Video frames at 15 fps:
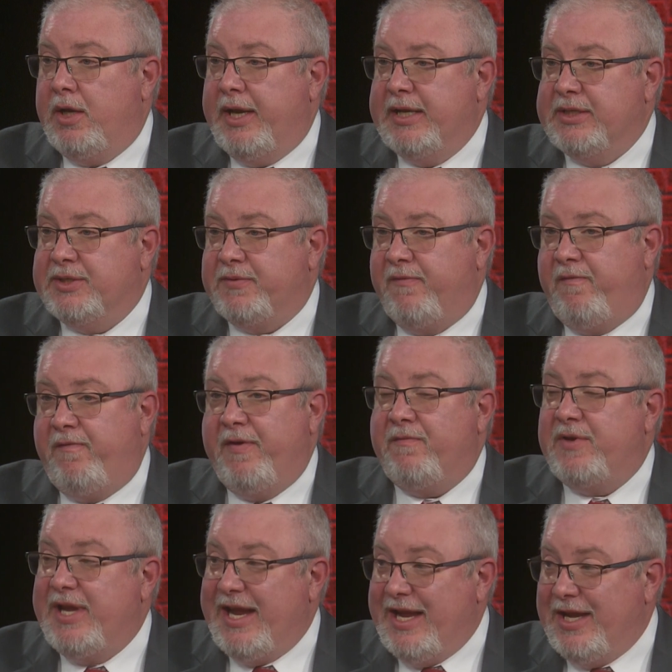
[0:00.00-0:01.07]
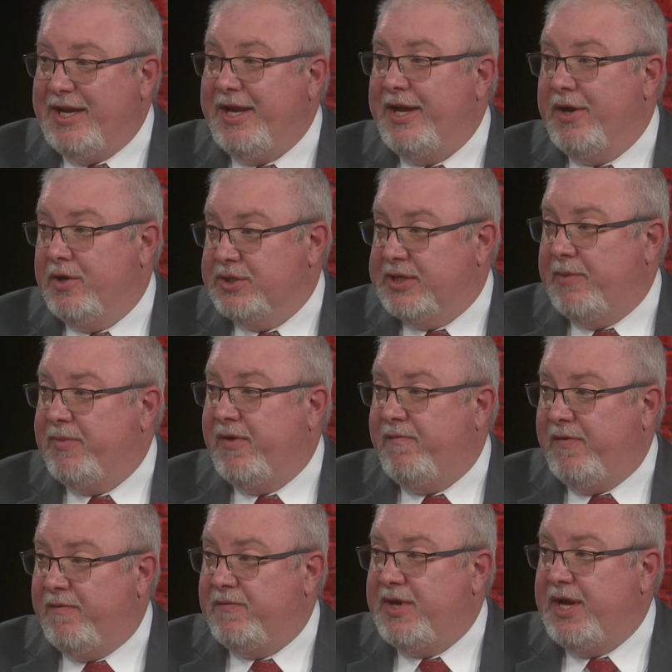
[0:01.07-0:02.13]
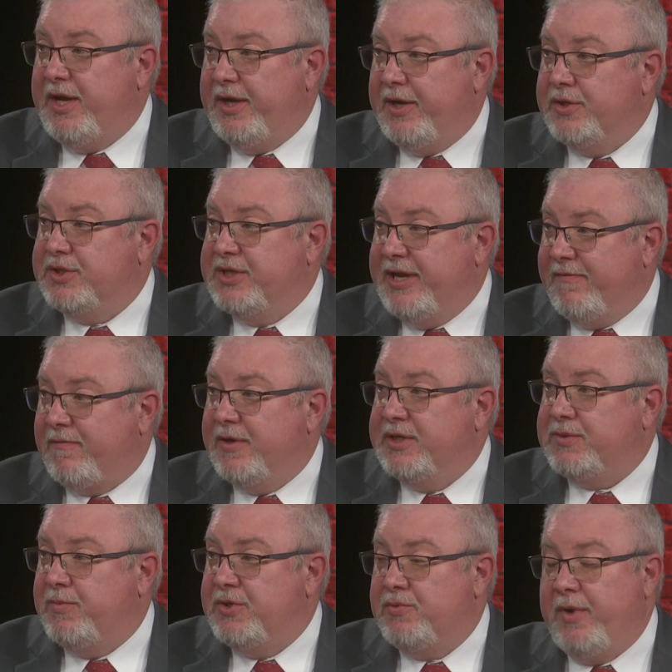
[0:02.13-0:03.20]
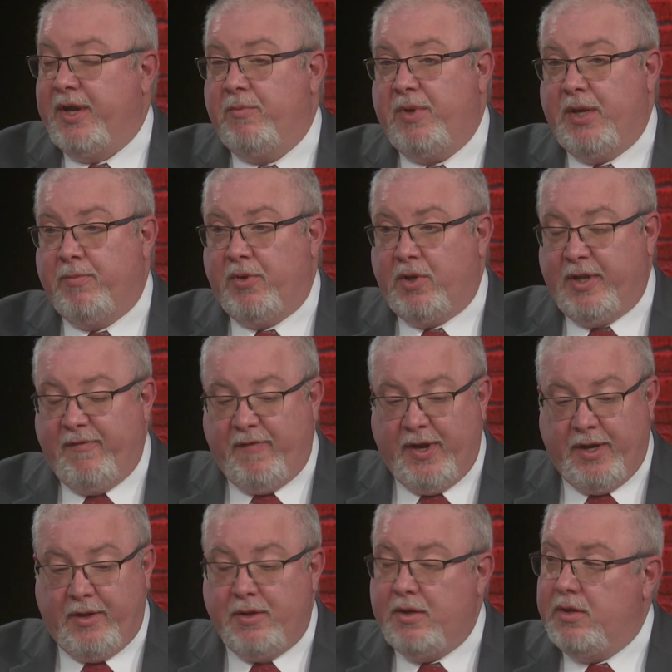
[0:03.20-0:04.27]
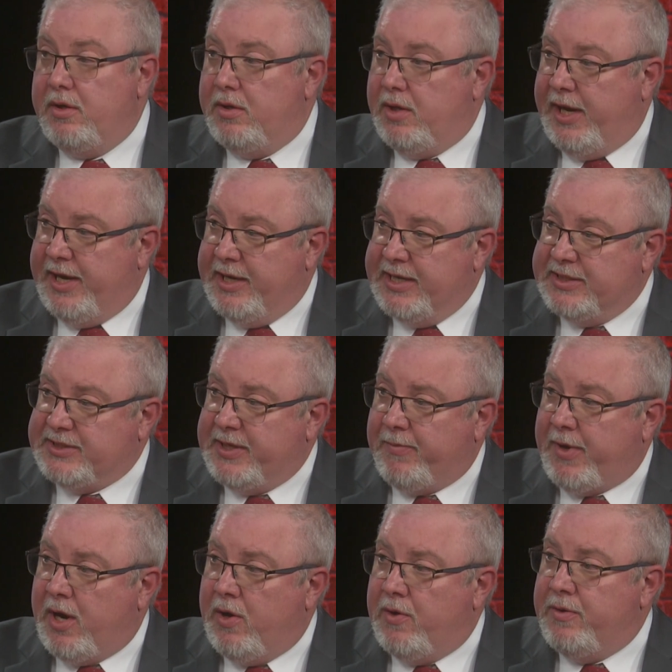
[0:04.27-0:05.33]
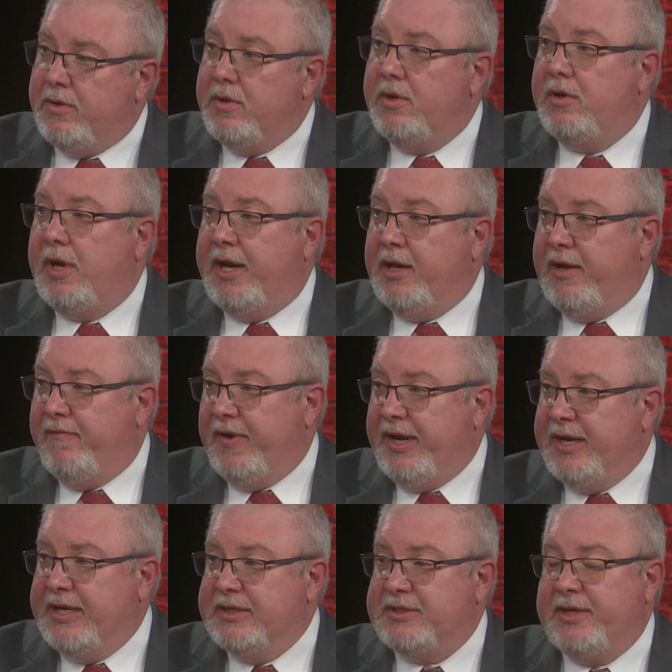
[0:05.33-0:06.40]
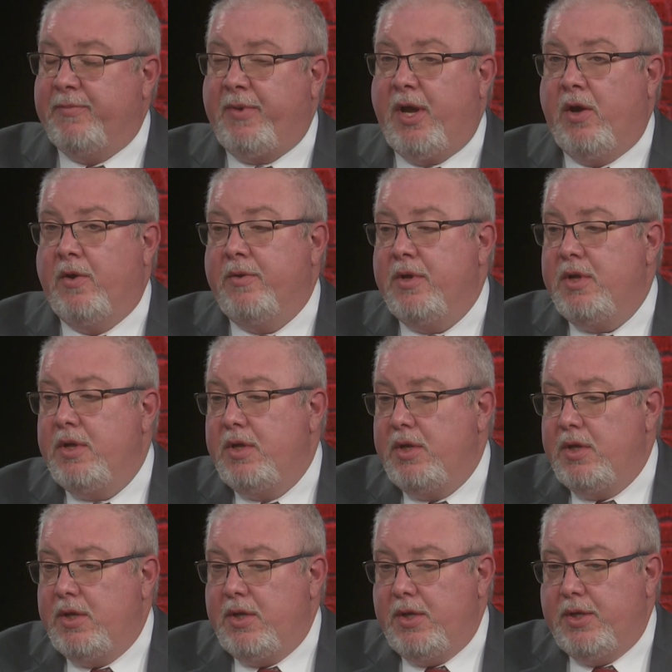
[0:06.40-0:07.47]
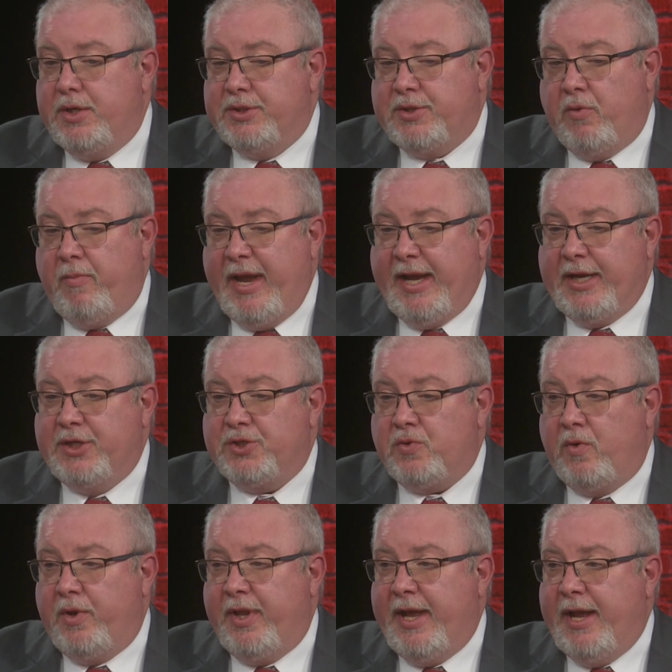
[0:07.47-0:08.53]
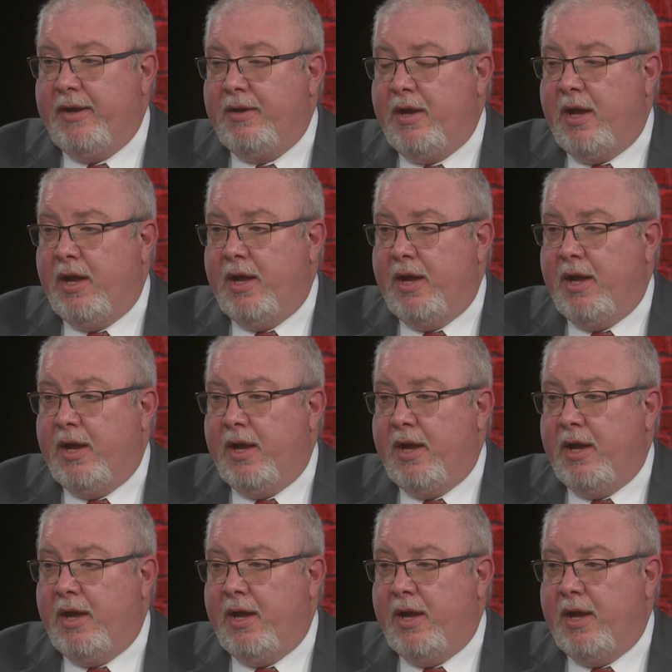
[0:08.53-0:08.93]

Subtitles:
is 15 years, up to 15 years difference between people living in this zip code and living in this zip code. So making sure that